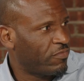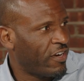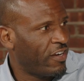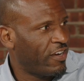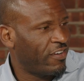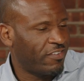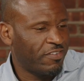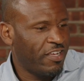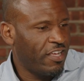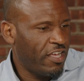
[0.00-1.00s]
right?
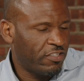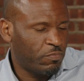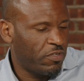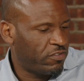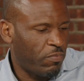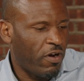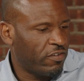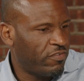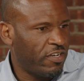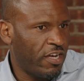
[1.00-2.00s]
It's part
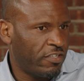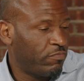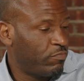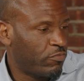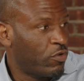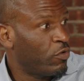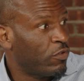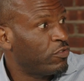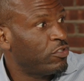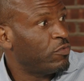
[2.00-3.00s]
of it, and
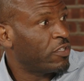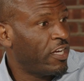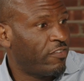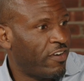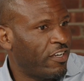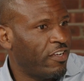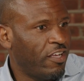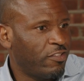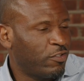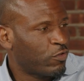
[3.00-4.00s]
kudos to you again, right?
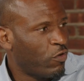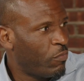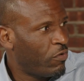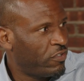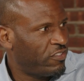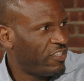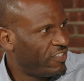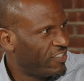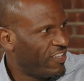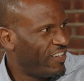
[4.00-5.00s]
The scoreboard's
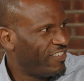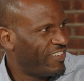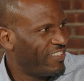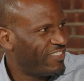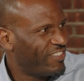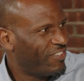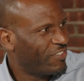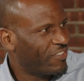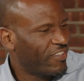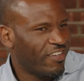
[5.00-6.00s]
telling that, right? So
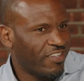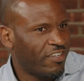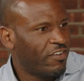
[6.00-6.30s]
again,